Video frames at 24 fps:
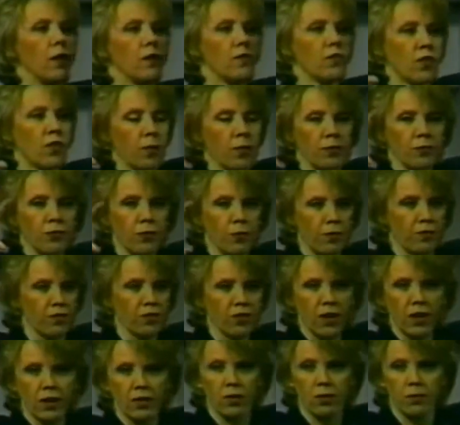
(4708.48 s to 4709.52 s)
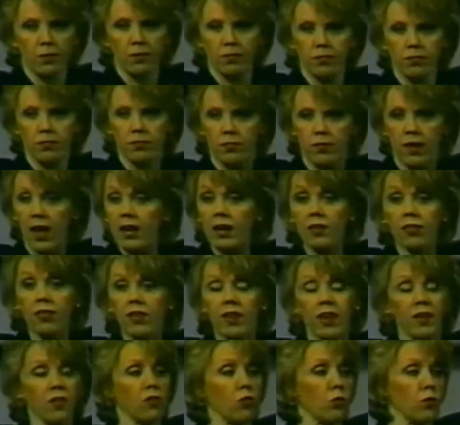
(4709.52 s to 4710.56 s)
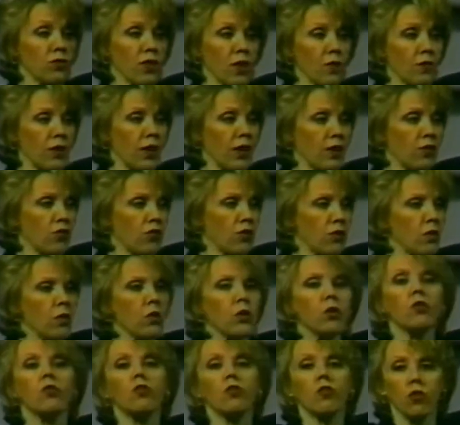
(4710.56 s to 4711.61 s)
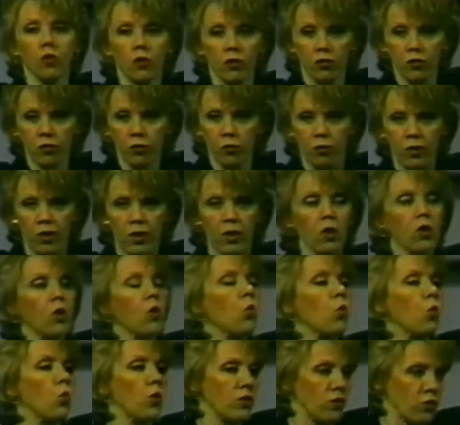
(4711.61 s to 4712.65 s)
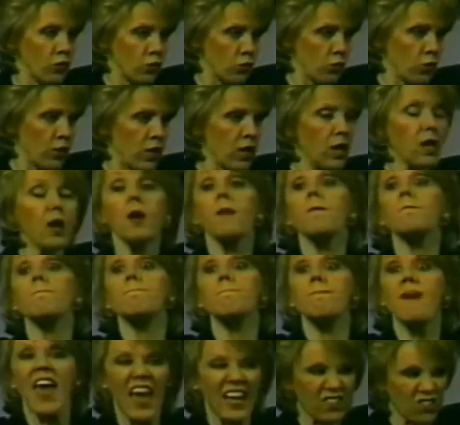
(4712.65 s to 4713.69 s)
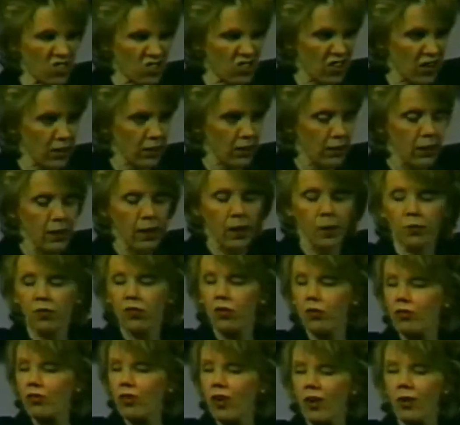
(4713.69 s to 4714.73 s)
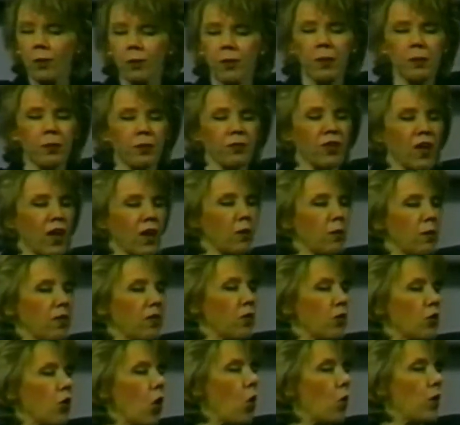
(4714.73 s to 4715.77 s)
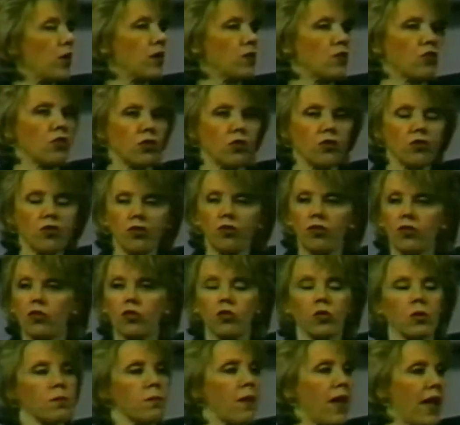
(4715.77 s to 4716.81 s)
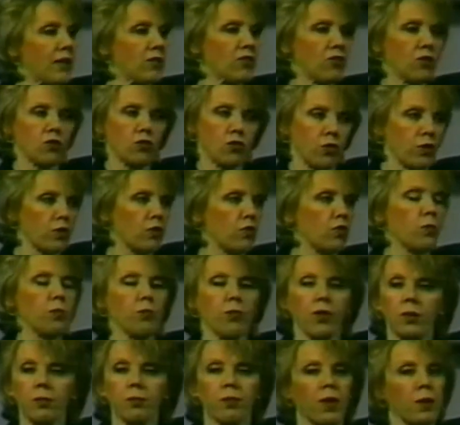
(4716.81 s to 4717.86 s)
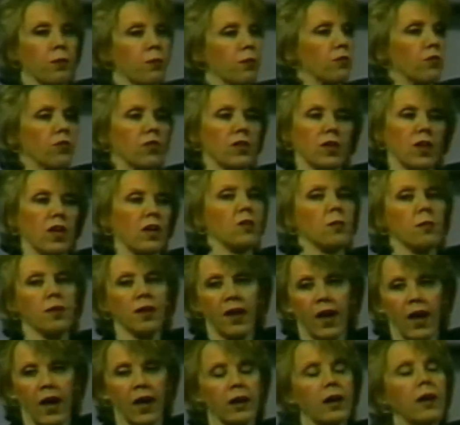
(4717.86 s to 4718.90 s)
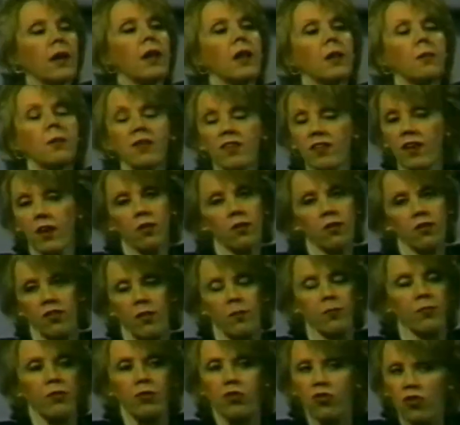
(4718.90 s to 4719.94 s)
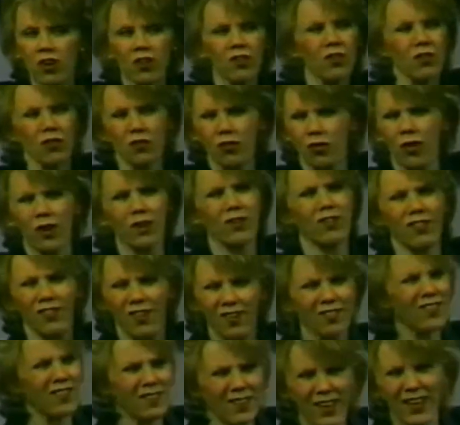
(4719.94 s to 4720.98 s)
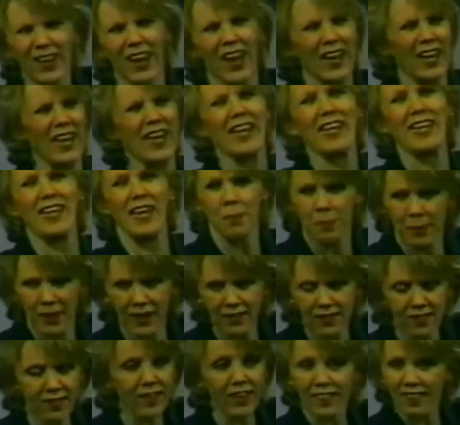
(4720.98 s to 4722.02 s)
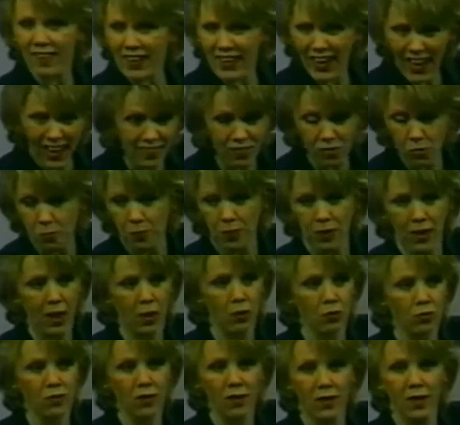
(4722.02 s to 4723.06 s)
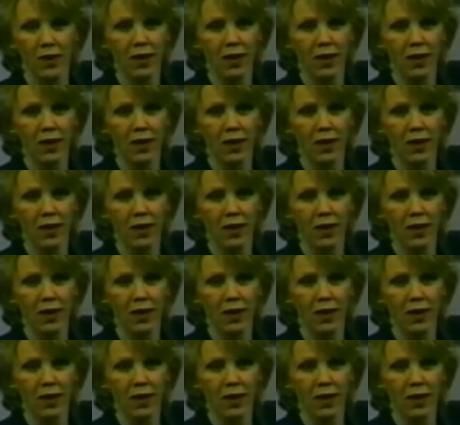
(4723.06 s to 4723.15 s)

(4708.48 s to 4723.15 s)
is coming from this kingdom. Anything that has to do with divination, sorcery, wizardry, magic. I'm so tired of people telling me they're going in churches and doing magic tricks to bring people to the kingdom of God. Let me tell you something. Jesus Christ doesn't need any gimmicks to get the gospel out.